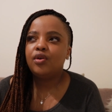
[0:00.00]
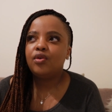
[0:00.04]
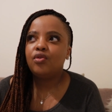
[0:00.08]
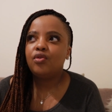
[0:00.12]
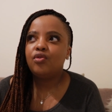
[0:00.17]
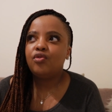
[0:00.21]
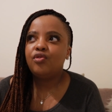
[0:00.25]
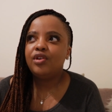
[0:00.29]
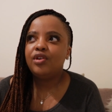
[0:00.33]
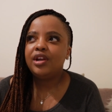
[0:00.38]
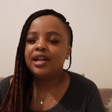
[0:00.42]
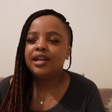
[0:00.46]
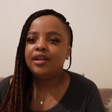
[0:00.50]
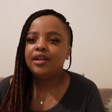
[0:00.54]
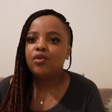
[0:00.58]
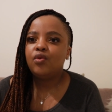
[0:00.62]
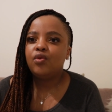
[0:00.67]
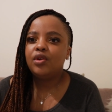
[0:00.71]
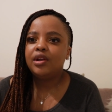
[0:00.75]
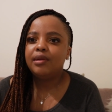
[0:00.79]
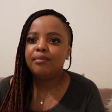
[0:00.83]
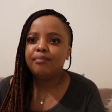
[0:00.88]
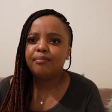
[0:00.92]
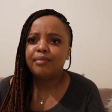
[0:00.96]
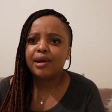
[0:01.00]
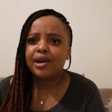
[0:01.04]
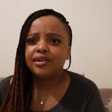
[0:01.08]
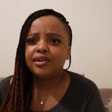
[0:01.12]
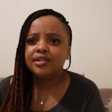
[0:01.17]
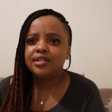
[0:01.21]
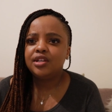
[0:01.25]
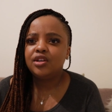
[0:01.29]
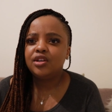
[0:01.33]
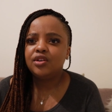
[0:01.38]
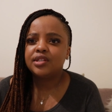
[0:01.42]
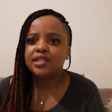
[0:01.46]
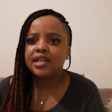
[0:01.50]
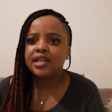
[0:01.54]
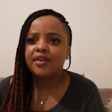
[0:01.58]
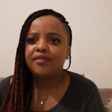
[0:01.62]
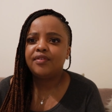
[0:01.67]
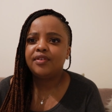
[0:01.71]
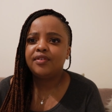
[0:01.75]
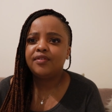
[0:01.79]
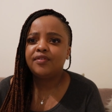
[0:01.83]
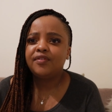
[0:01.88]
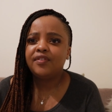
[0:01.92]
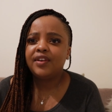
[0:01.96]
really all embarrassing yourself
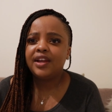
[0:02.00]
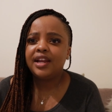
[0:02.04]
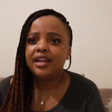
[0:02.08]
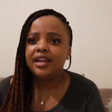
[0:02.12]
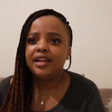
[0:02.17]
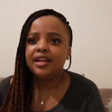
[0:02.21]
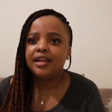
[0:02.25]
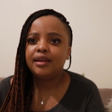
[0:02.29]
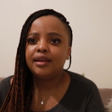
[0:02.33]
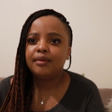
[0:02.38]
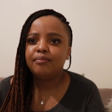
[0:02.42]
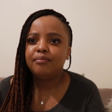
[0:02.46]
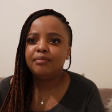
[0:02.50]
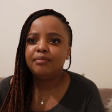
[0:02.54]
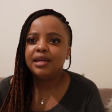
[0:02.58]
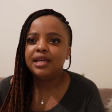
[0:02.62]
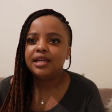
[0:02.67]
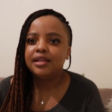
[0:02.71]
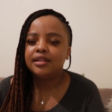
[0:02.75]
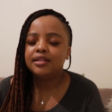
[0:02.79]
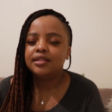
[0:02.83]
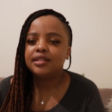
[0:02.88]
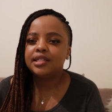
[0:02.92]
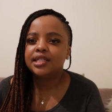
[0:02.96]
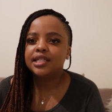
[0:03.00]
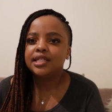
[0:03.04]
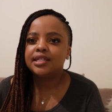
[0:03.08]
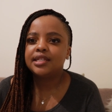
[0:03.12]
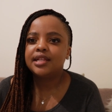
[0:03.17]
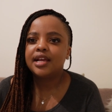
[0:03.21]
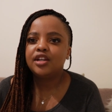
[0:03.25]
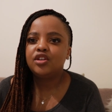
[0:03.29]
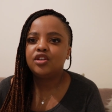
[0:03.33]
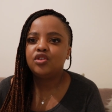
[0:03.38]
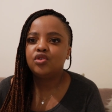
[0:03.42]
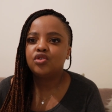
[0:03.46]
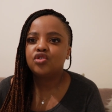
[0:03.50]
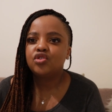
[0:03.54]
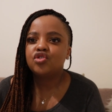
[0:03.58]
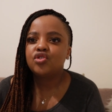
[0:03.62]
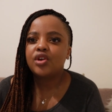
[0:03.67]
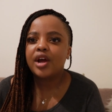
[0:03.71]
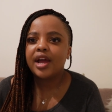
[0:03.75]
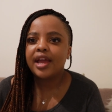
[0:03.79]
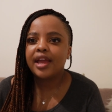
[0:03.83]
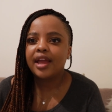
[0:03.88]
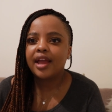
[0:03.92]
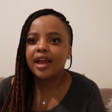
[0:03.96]
and failing means is that you're
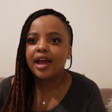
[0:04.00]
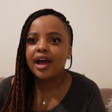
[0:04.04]
trying